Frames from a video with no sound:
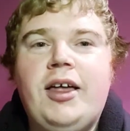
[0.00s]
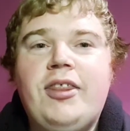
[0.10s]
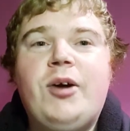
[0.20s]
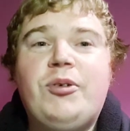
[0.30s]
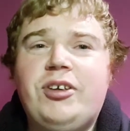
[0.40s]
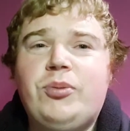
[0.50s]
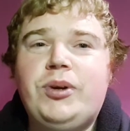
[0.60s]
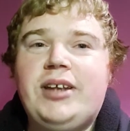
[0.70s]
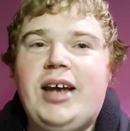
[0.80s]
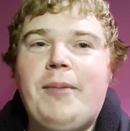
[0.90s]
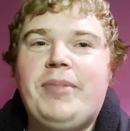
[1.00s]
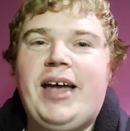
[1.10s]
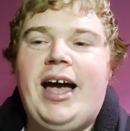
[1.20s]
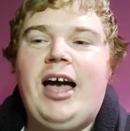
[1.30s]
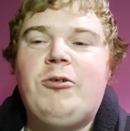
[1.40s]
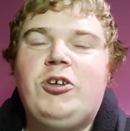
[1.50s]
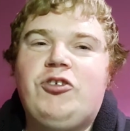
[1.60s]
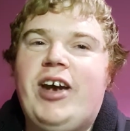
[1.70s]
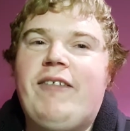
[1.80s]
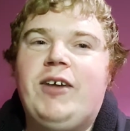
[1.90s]
There was this one time that I was
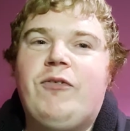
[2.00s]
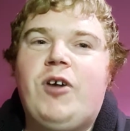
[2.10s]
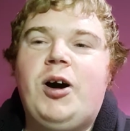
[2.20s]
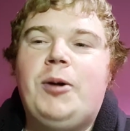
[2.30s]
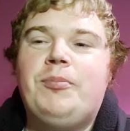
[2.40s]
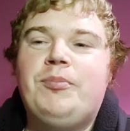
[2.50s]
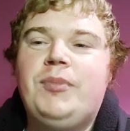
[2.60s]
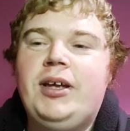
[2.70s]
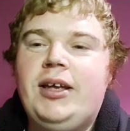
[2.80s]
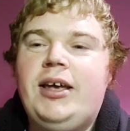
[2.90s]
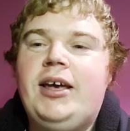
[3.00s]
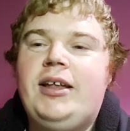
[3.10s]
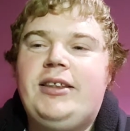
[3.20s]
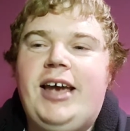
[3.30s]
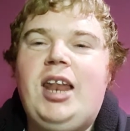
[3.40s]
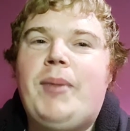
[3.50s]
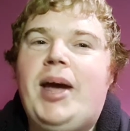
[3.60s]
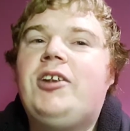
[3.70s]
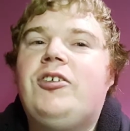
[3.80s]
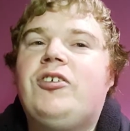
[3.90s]
travelling from the Isle of Man
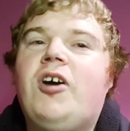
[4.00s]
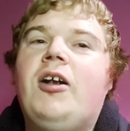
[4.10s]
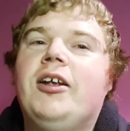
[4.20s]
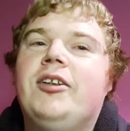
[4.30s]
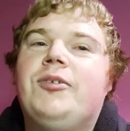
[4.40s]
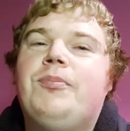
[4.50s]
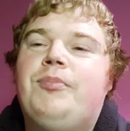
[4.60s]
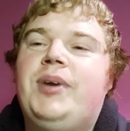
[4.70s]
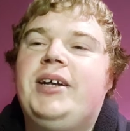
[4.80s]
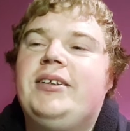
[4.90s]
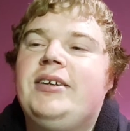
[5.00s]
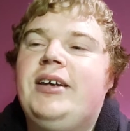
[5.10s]
to Scotland, but